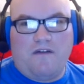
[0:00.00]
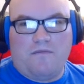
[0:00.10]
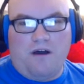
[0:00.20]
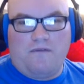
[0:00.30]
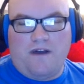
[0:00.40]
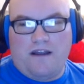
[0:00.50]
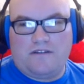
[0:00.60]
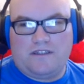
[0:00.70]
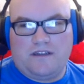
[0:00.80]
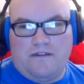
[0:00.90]
Pop
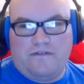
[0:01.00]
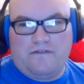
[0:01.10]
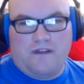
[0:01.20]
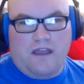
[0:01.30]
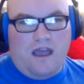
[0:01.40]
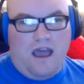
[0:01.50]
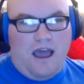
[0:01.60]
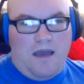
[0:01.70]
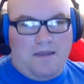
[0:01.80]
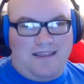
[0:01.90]
Vinyl stuff,
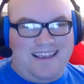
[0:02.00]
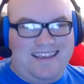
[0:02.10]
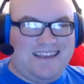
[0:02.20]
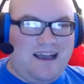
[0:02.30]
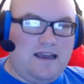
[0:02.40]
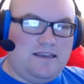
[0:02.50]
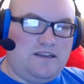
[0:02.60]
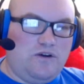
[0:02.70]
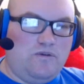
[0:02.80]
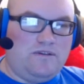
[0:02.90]
um, these guys,
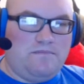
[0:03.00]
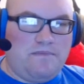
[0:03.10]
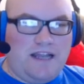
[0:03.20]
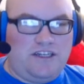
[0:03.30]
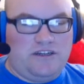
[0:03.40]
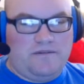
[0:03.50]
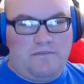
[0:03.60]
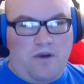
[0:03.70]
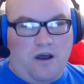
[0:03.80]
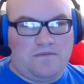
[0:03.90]
the Haunted Mansion
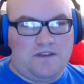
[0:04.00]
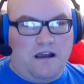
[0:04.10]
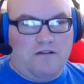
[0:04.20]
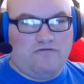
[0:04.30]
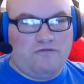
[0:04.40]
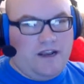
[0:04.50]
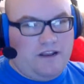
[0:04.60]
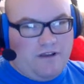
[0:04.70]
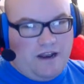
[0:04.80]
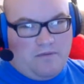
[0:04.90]
pops, are
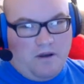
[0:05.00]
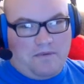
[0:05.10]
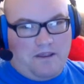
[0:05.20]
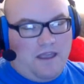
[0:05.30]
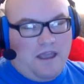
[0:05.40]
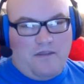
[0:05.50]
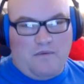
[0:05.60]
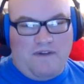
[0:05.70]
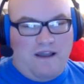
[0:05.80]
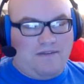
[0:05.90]
really, really popular.
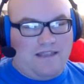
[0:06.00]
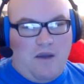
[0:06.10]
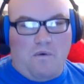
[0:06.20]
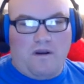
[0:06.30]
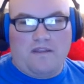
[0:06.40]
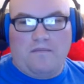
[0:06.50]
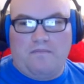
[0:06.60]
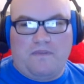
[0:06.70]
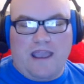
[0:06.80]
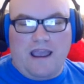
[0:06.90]
Without doubt, one of the
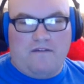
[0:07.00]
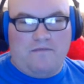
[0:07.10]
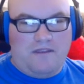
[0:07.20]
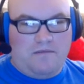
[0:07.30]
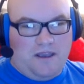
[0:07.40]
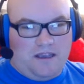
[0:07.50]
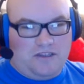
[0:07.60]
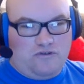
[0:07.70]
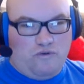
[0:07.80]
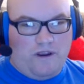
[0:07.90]
they have been the
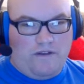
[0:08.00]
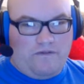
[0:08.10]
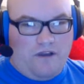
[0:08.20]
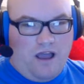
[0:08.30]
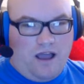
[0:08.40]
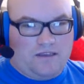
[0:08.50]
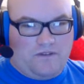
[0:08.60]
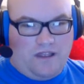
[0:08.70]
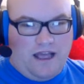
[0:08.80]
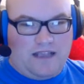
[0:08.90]
biggest story for us
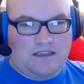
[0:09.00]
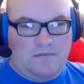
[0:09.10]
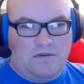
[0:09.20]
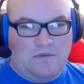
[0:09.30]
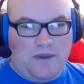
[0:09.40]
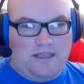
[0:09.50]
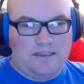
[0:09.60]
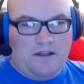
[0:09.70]
for the last couple of weeks.